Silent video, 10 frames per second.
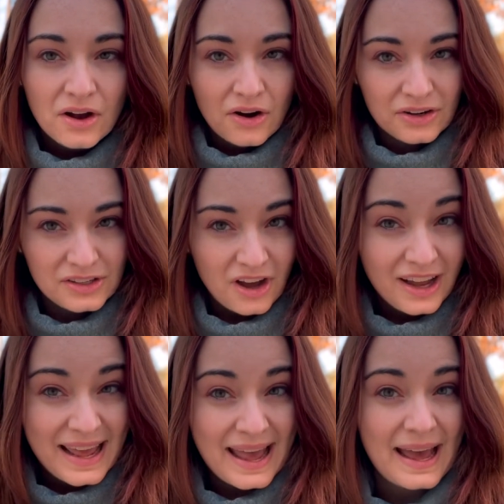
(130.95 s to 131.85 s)
are not
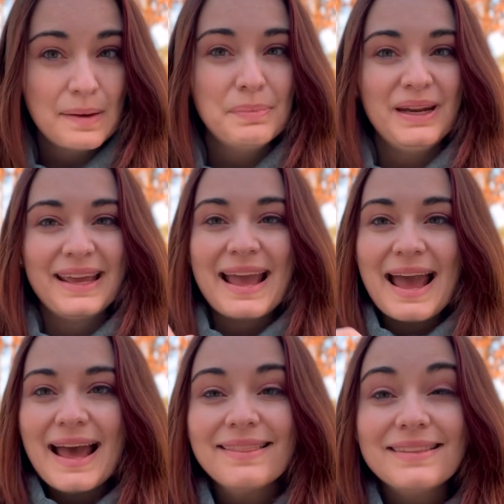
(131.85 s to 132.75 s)
happening
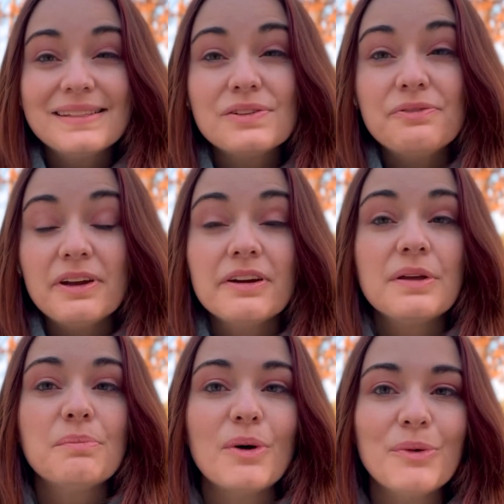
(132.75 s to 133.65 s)
at this very
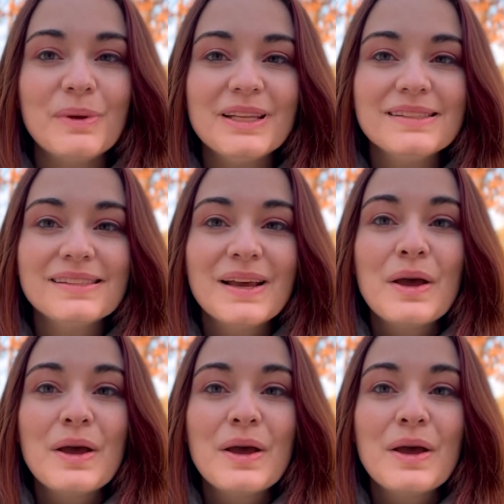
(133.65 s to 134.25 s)
moment,